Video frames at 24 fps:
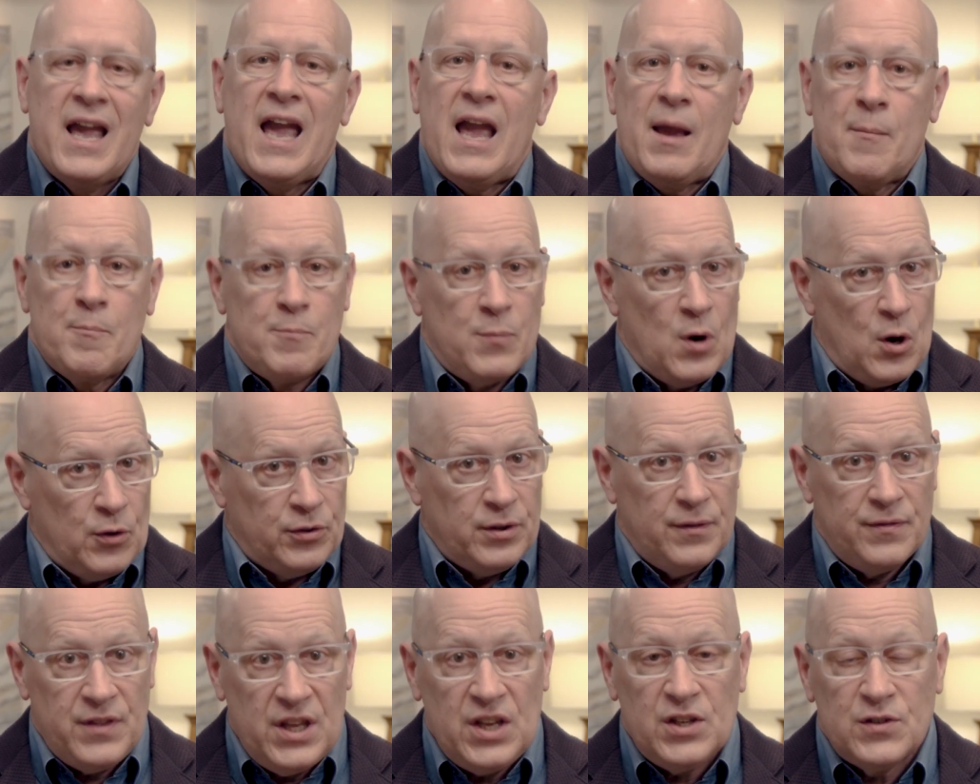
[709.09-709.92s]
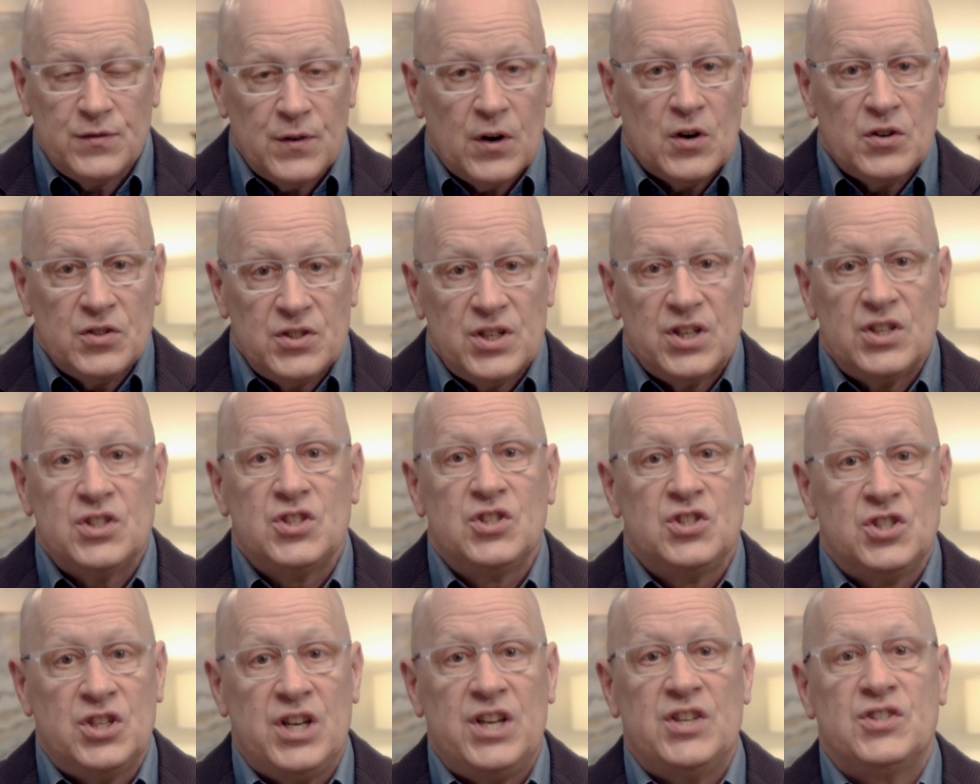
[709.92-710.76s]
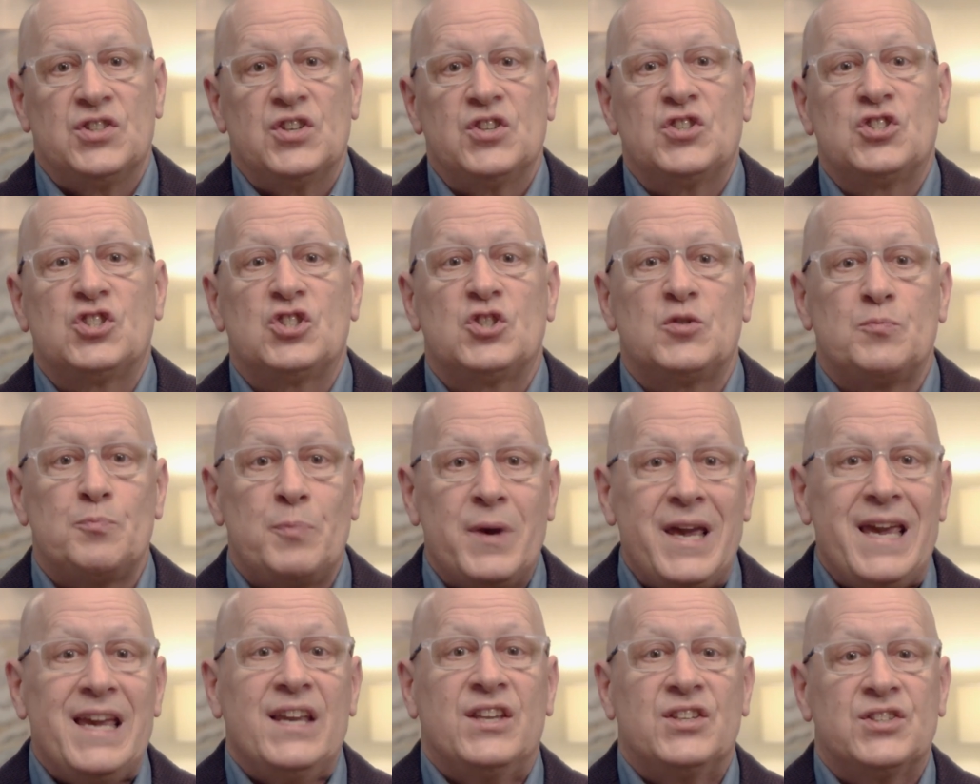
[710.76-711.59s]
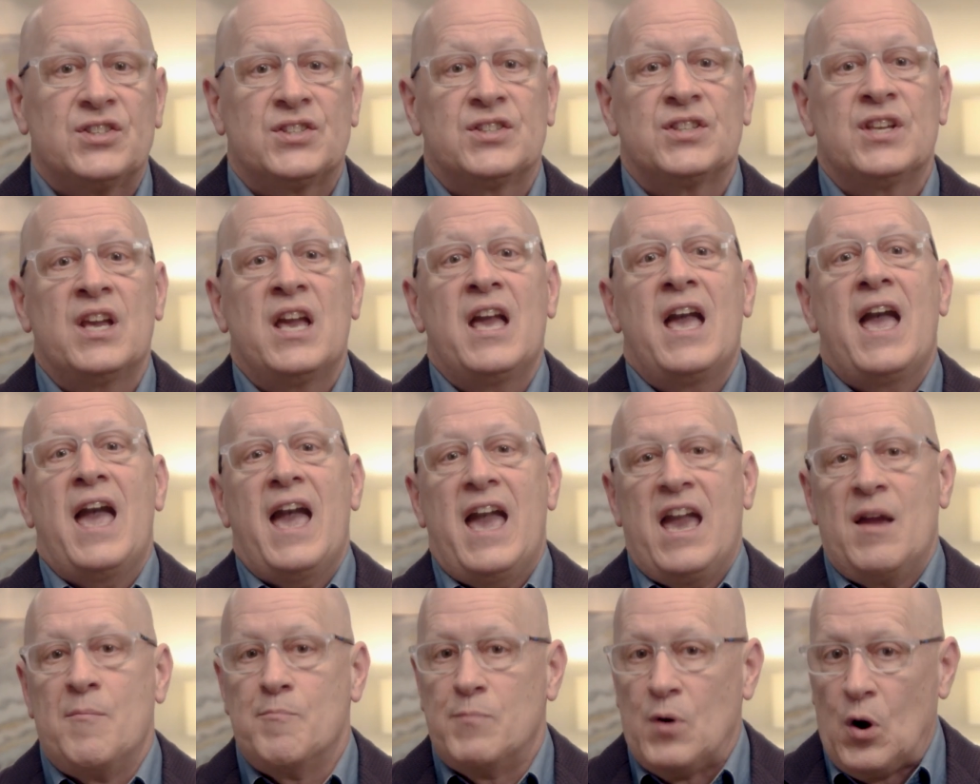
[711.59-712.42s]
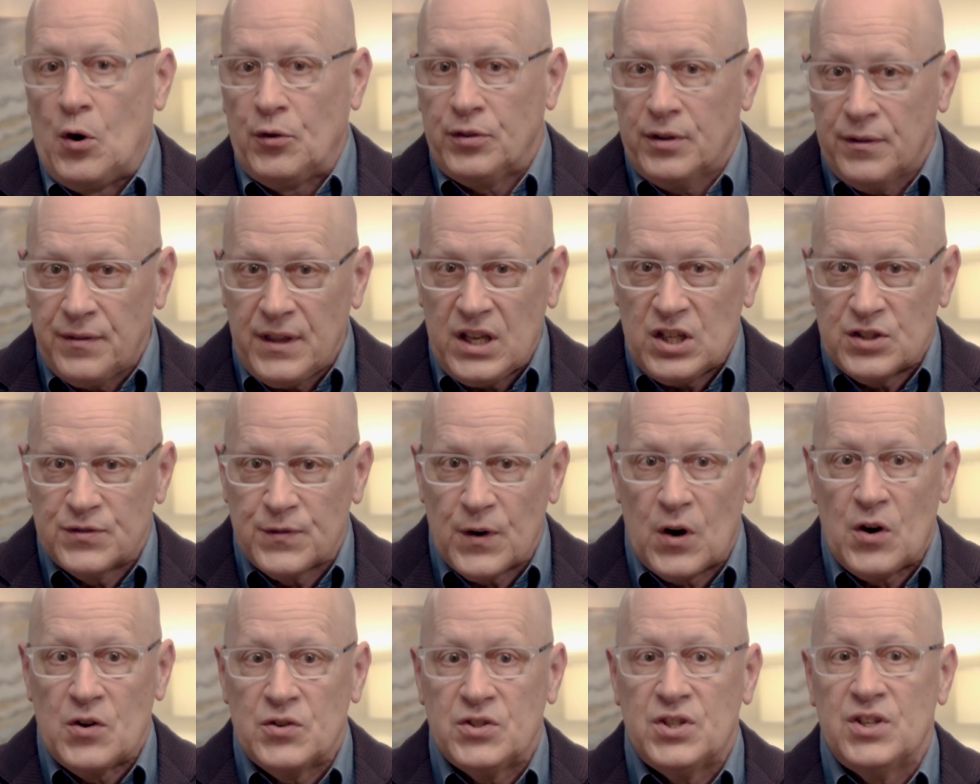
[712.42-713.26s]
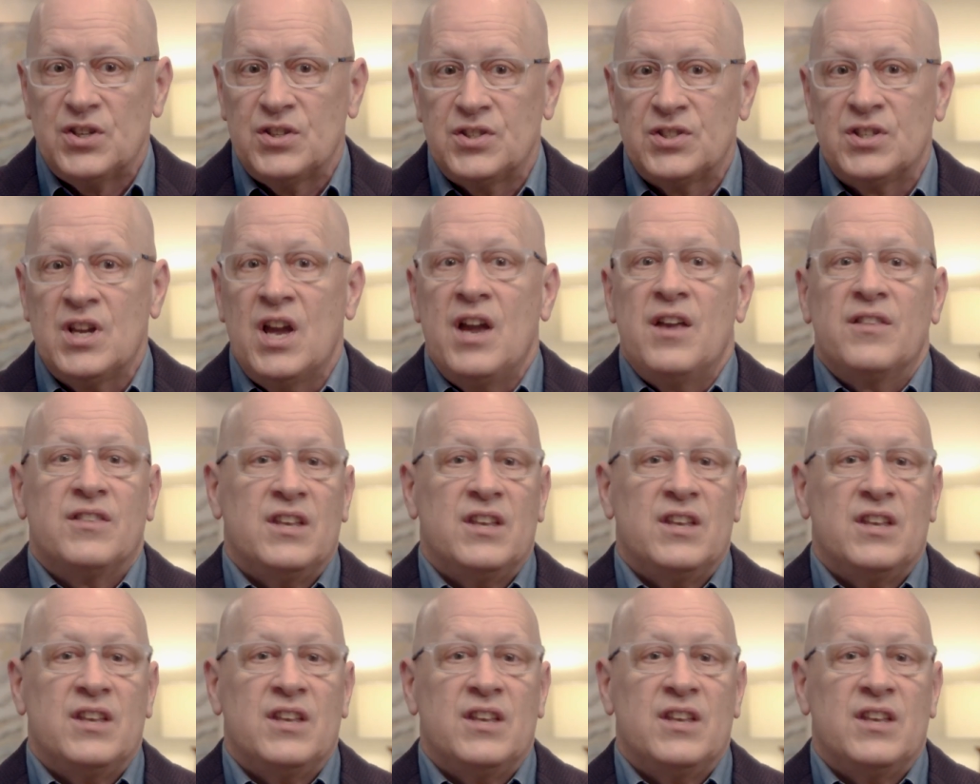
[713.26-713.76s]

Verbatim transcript: In both of these verses, Jesus speaks in both of these verses,